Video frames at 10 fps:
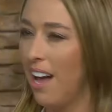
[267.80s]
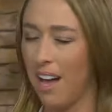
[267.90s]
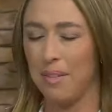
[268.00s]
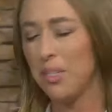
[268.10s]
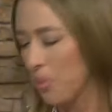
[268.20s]

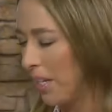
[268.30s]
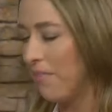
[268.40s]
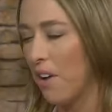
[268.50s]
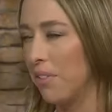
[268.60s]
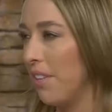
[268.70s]
uh, he's really
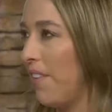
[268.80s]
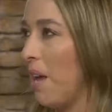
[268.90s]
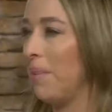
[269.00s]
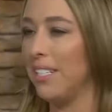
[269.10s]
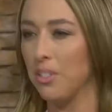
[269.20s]
involved with the
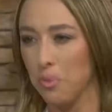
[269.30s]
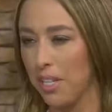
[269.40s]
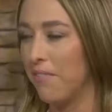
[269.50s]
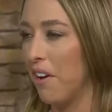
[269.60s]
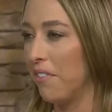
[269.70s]
families. He's
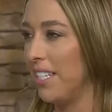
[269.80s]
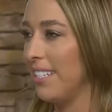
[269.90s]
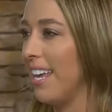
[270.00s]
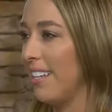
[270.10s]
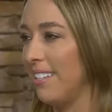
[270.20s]
really involved with
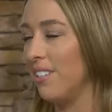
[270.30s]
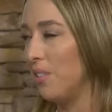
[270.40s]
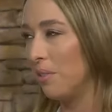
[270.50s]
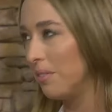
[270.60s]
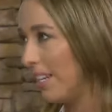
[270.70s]
these cases.
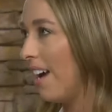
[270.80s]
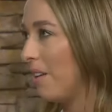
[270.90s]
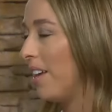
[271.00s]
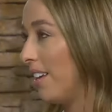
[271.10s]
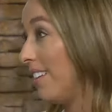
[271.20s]
So yeah,
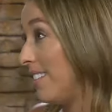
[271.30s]
it, it